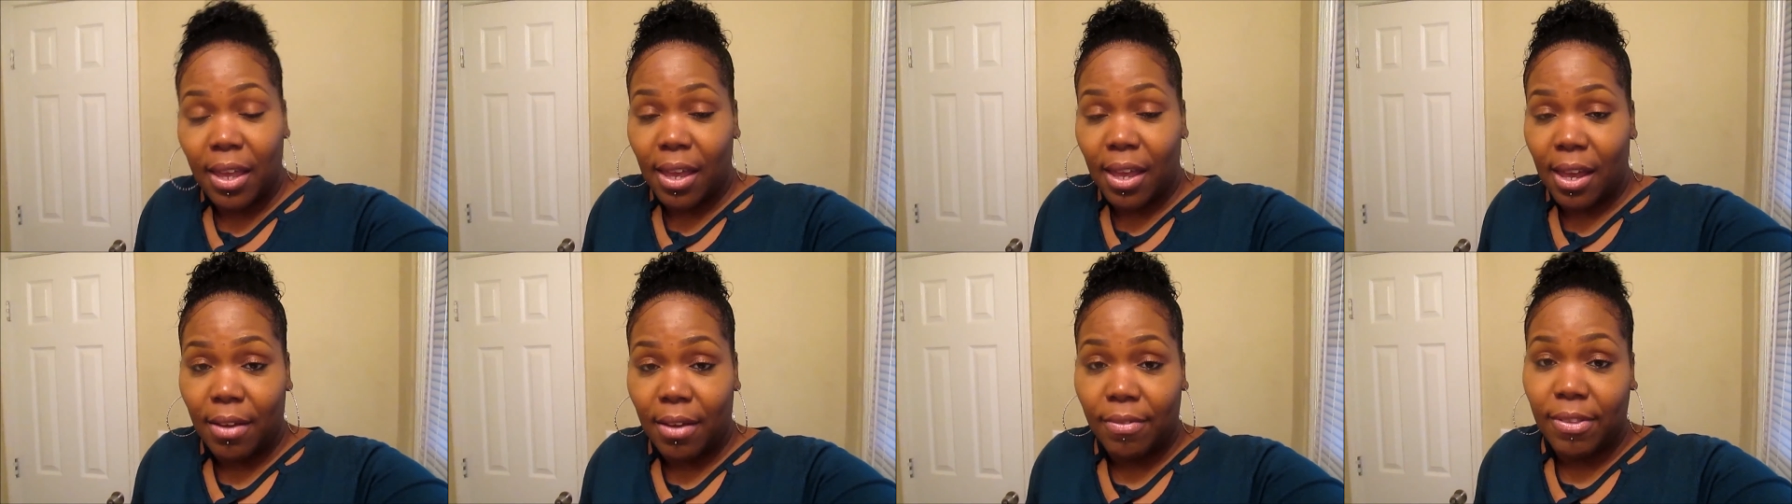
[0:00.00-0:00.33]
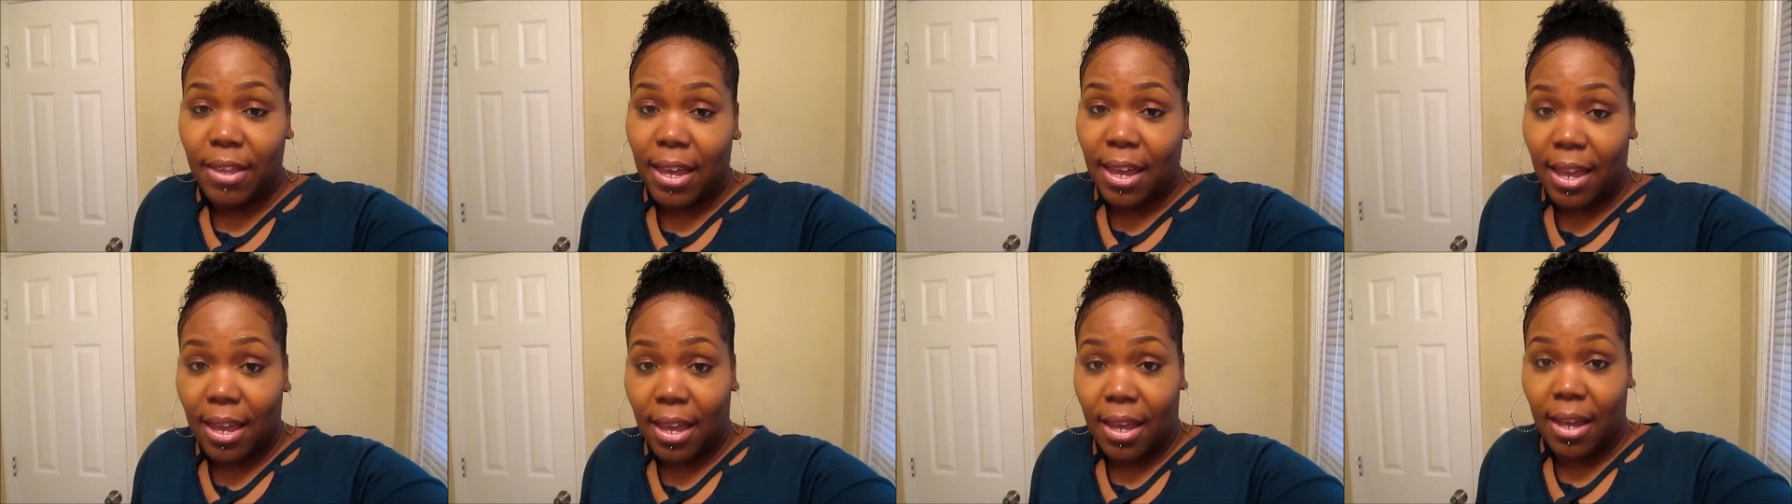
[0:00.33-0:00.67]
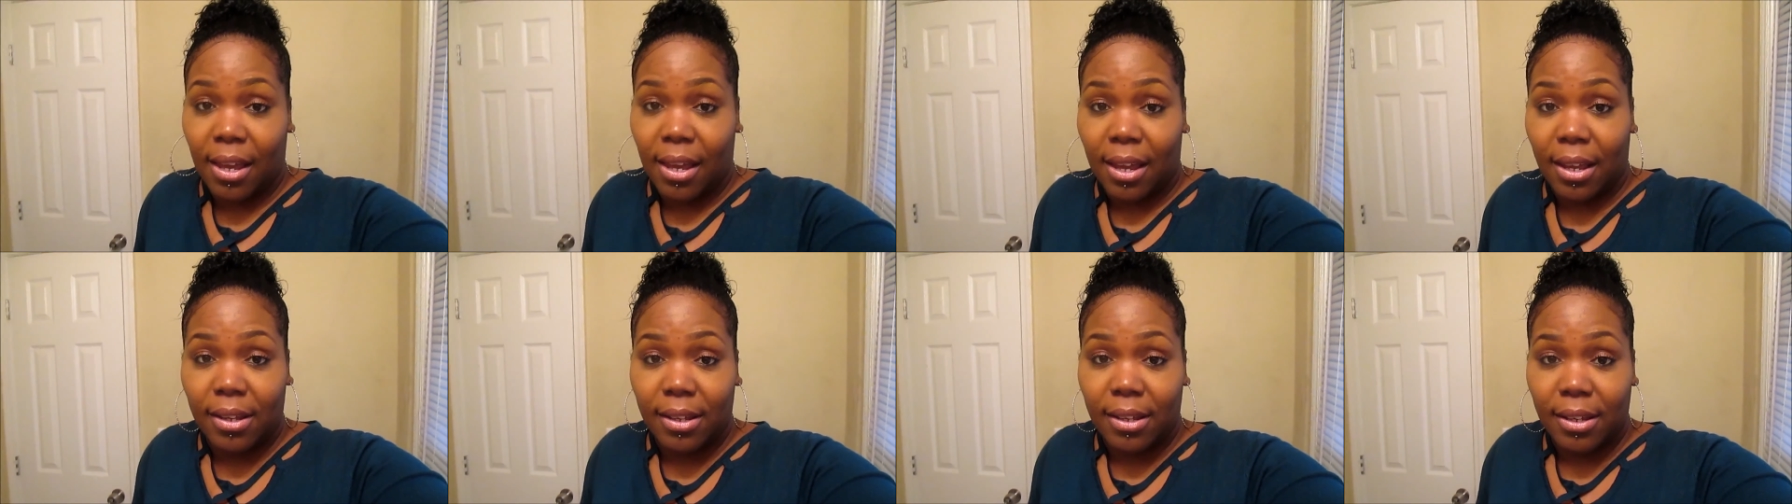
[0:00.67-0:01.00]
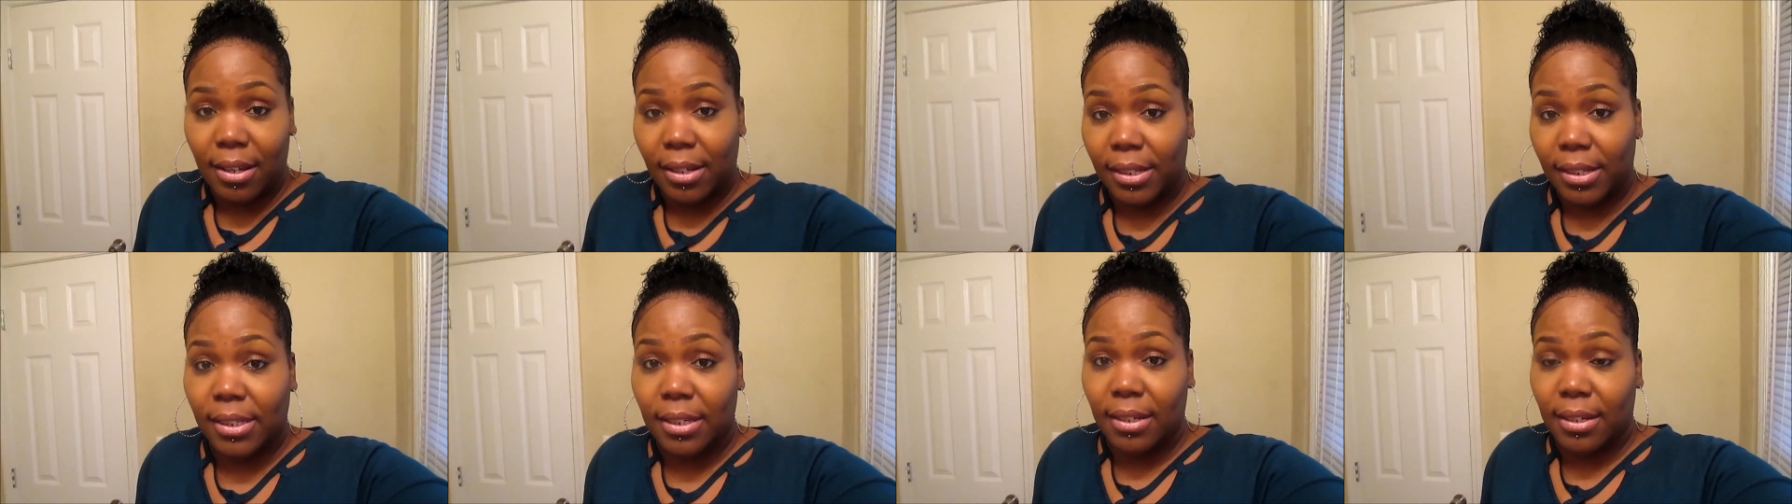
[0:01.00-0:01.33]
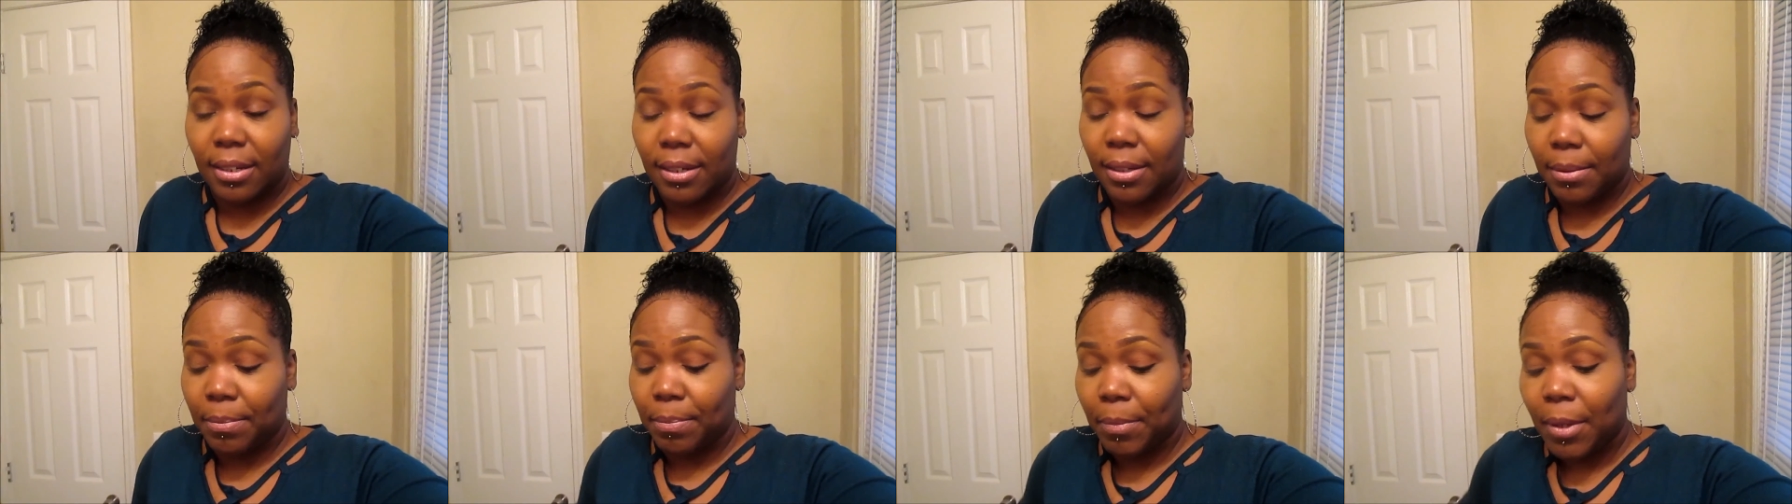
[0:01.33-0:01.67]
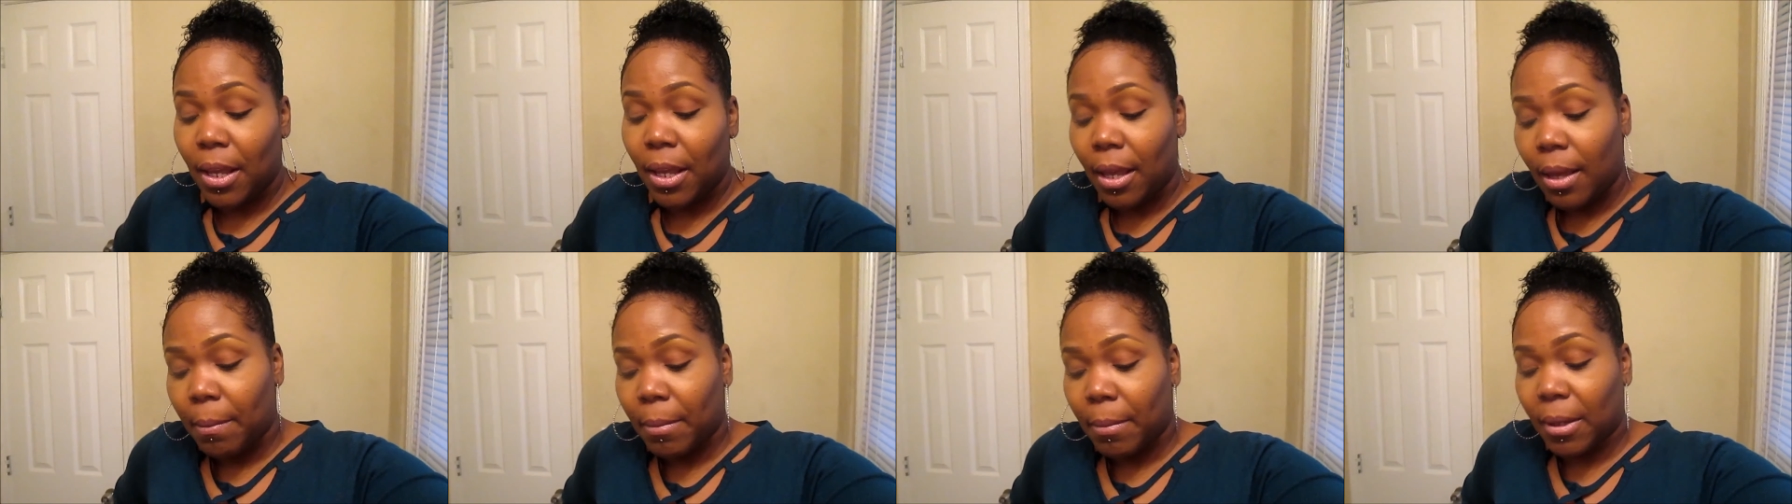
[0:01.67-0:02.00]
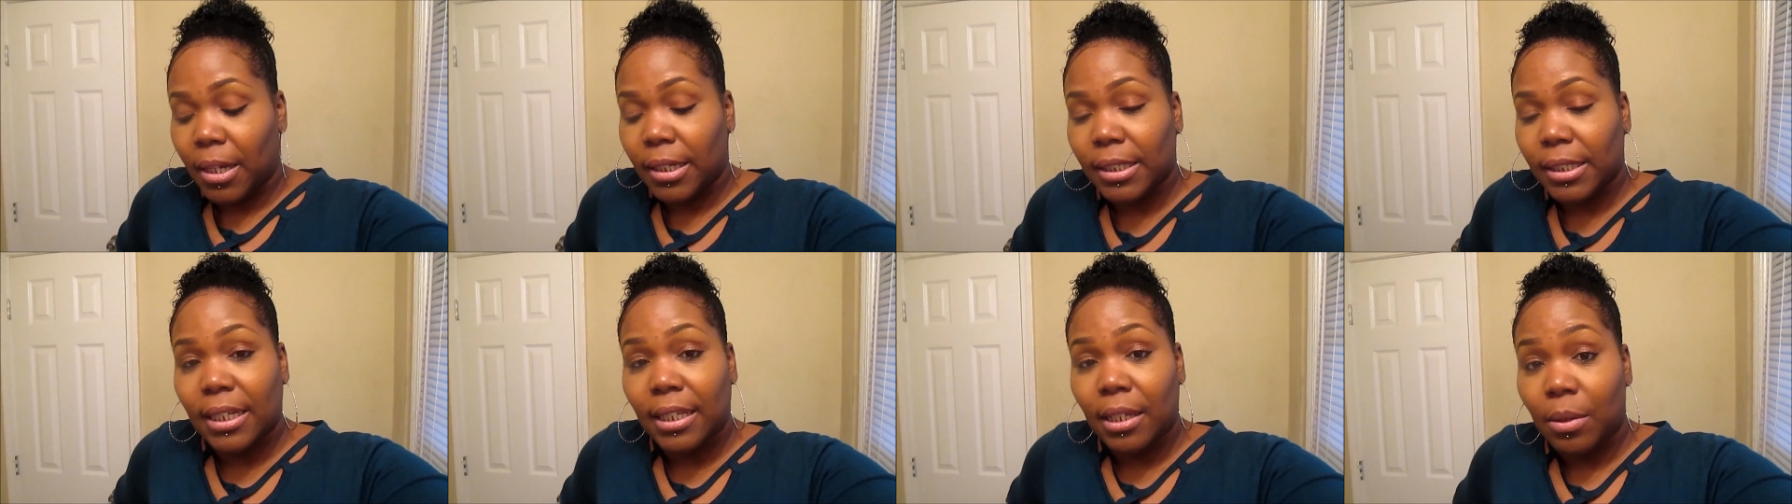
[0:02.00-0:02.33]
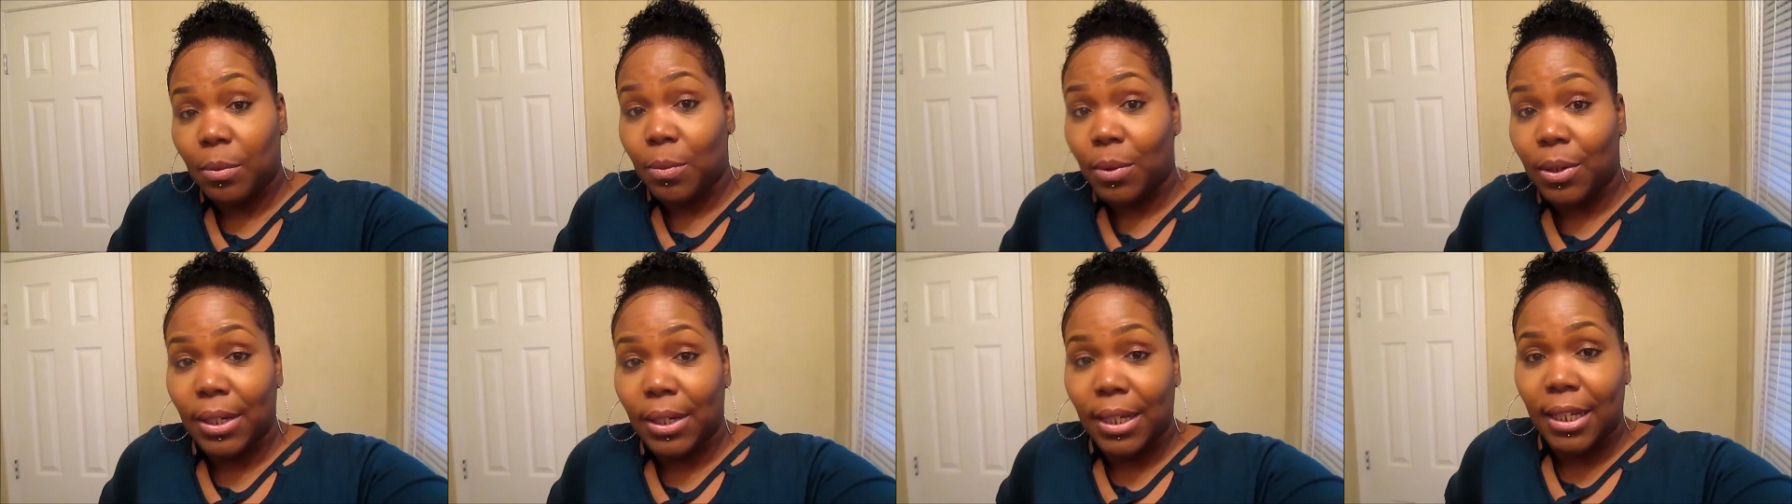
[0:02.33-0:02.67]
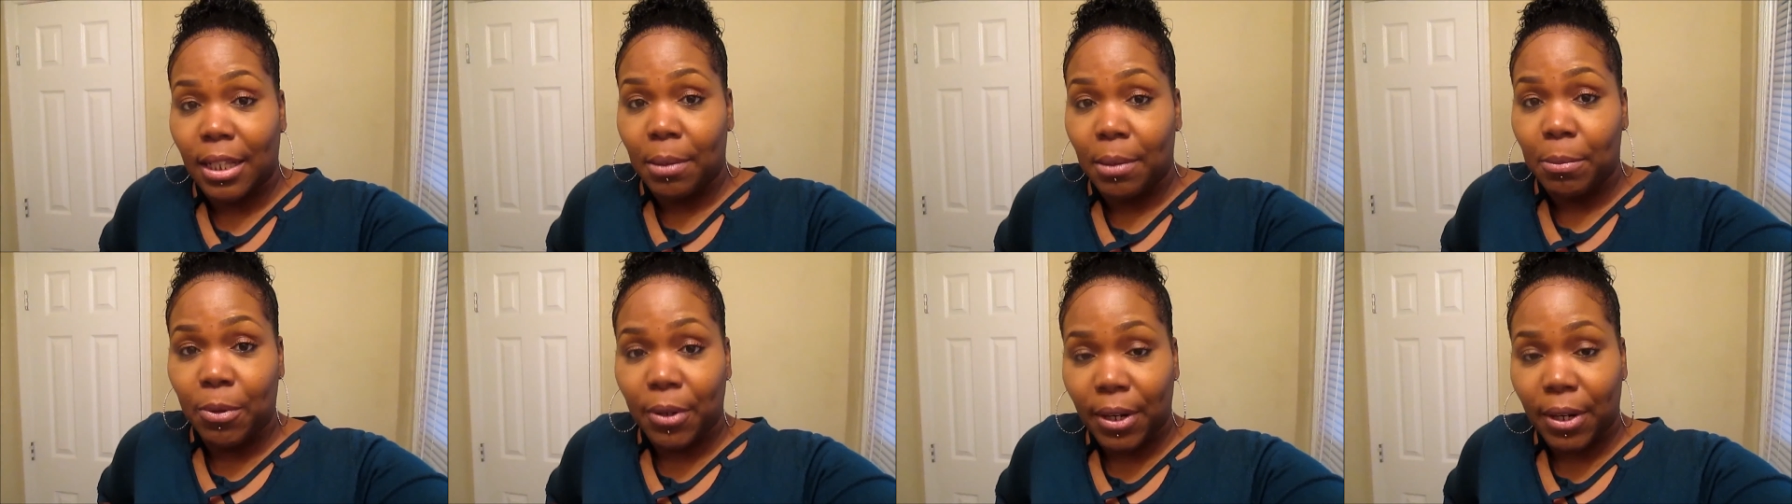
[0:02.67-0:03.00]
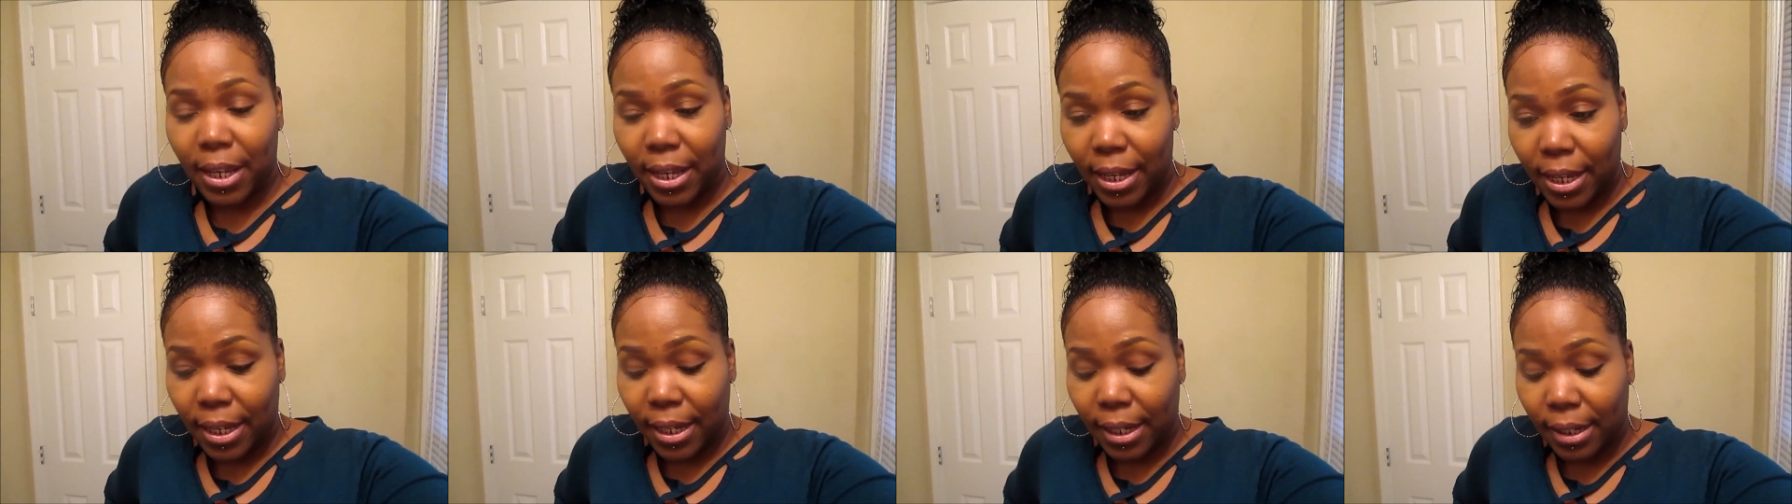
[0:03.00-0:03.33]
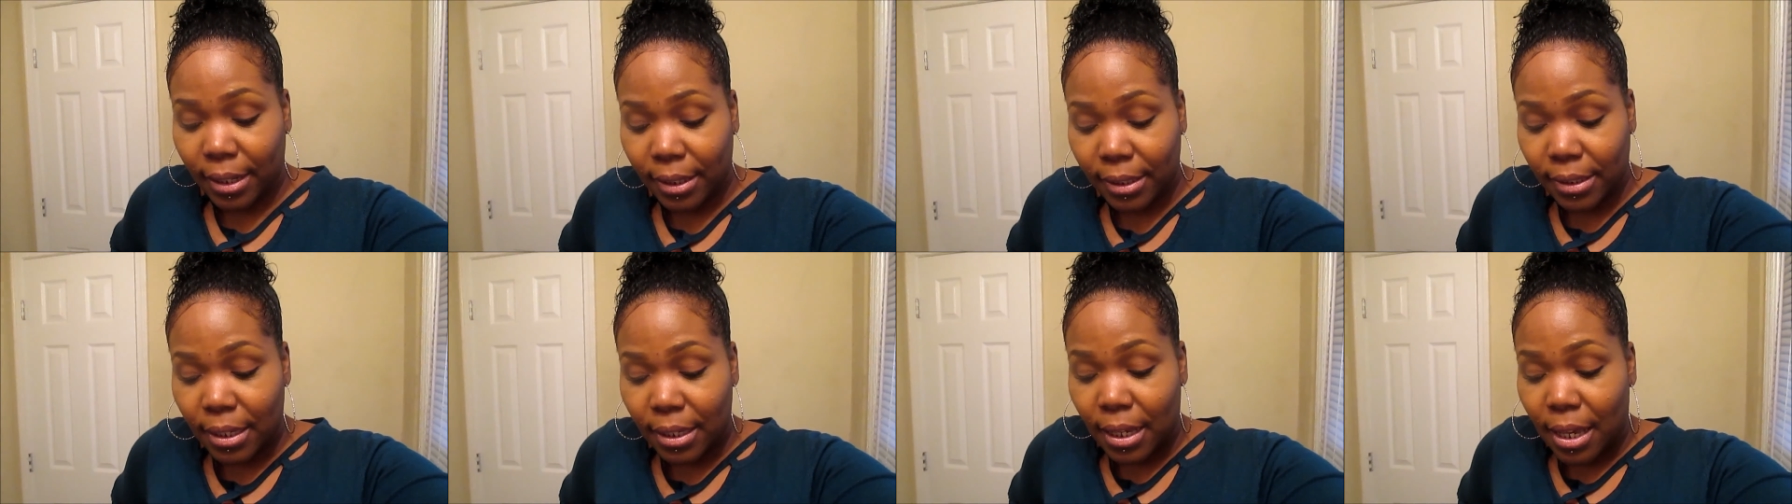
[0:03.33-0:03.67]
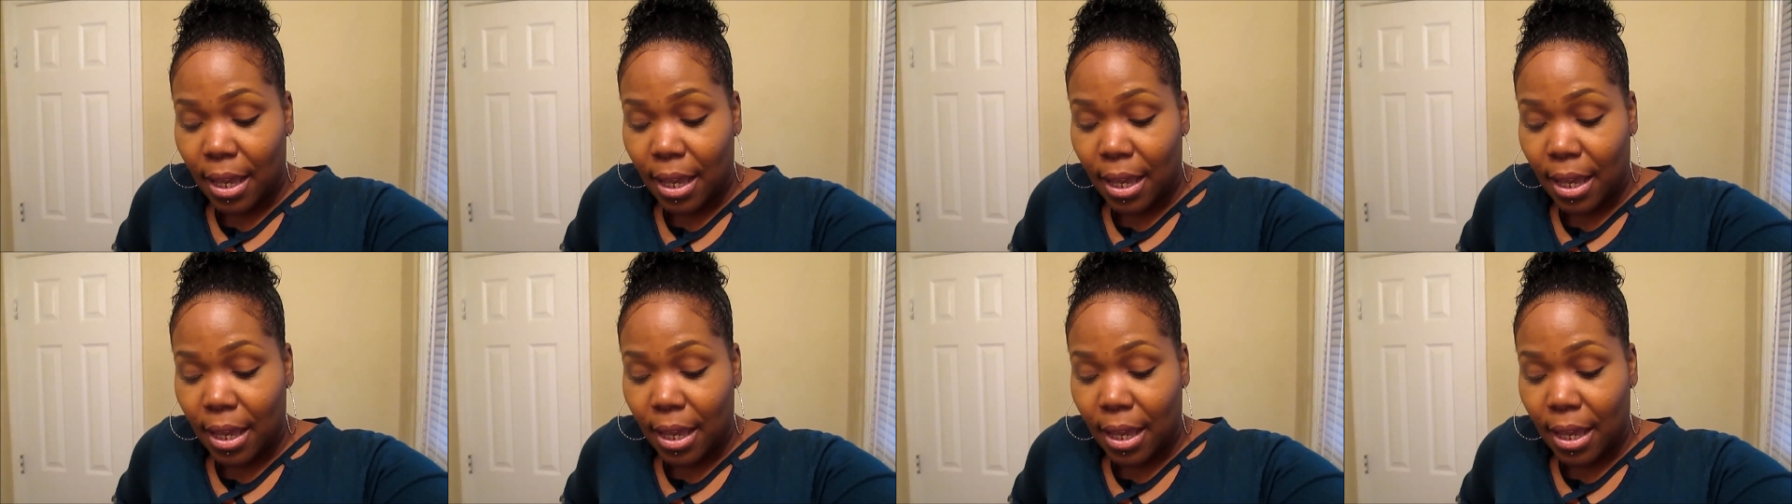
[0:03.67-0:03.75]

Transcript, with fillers: after I had Kisan because I didn't want any more kids.